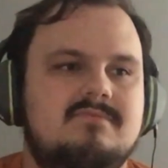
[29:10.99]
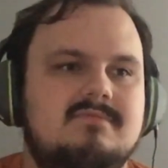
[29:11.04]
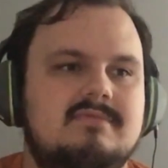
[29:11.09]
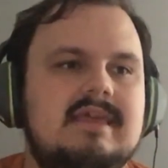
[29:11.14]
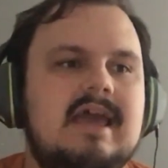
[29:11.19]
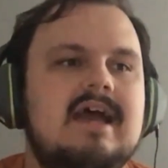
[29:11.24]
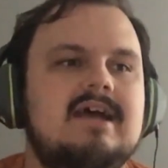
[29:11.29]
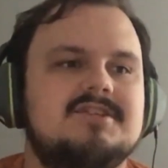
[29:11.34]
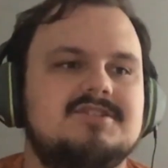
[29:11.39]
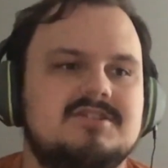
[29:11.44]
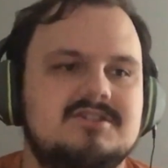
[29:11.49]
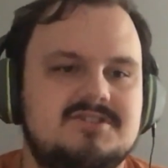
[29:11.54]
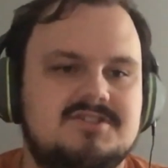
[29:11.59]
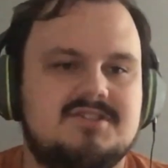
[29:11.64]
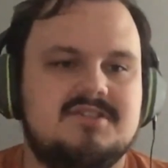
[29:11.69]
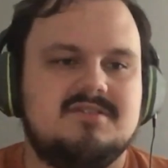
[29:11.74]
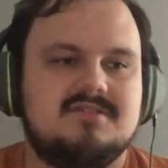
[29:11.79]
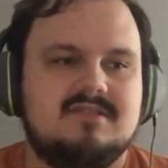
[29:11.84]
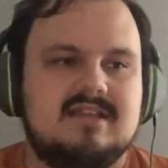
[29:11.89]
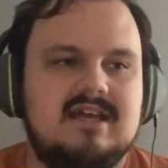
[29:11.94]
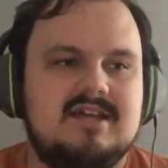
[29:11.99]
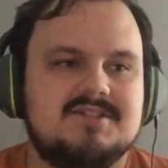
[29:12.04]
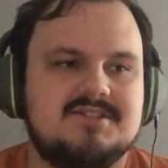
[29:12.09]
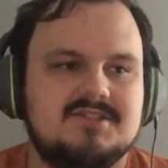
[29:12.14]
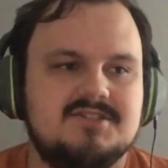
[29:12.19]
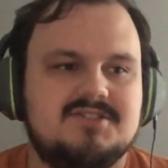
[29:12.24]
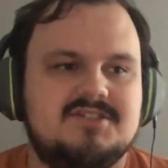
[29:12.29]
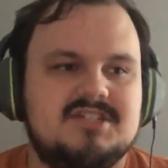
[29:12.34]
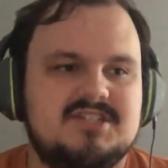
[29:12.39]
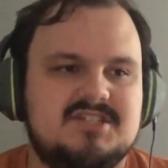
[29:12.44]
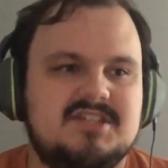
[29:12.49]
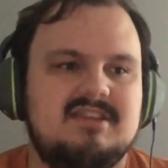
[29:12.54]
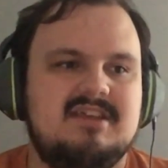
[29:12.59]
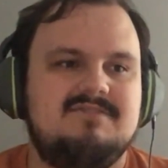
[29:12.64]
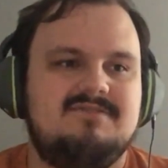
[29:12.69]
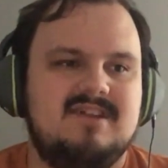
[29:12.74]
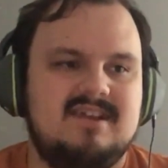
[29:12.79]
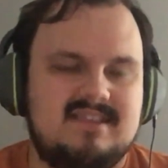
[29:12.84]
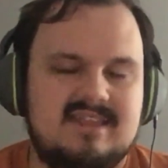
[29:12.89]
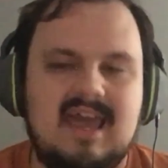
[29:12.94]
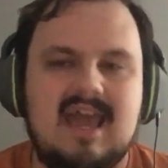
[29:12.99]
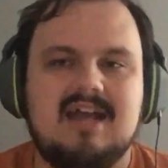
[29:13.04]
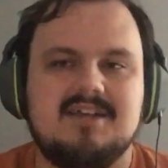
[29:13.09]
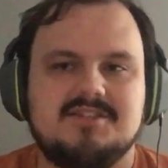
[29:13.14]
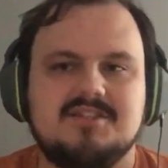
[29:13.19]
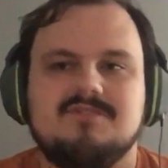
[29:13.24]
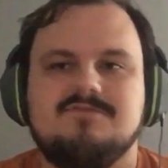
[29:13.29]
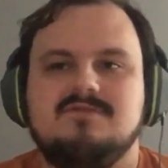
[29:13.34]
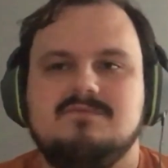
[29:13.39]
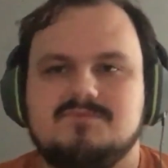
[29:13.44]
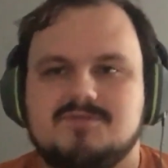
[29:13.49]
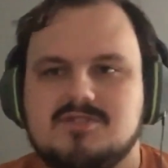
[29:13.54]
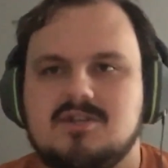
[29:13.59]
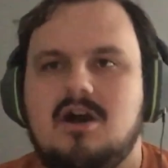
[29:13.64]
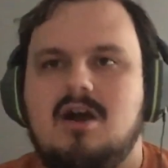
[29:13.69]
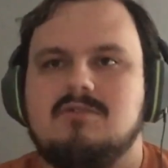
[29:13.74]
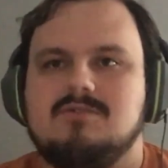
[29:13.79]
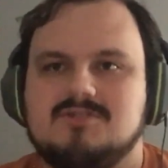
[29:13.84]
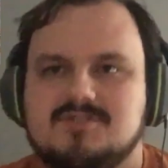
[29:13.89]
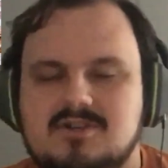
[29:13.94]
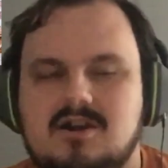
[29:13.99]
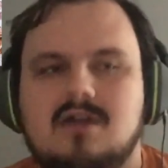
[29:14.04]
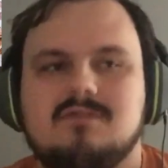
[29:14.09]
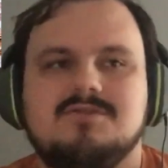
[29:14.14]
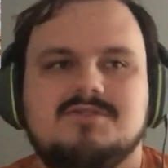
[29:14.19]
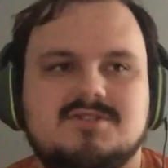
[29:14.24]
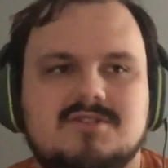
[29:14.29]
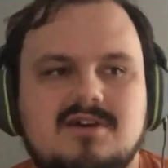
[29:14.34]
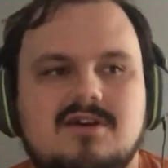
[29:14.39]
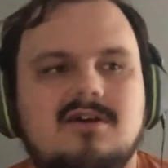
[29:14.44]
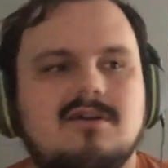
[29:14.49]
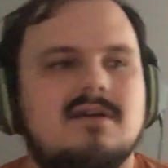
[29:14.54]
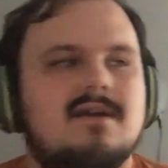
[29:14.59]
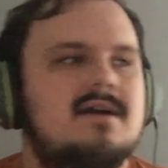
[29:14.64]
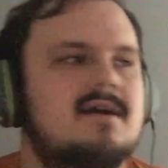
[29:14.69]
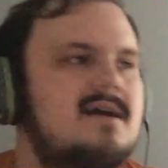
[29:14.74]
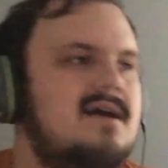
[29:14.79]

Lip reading: that is consistently fantastic from song to song to song.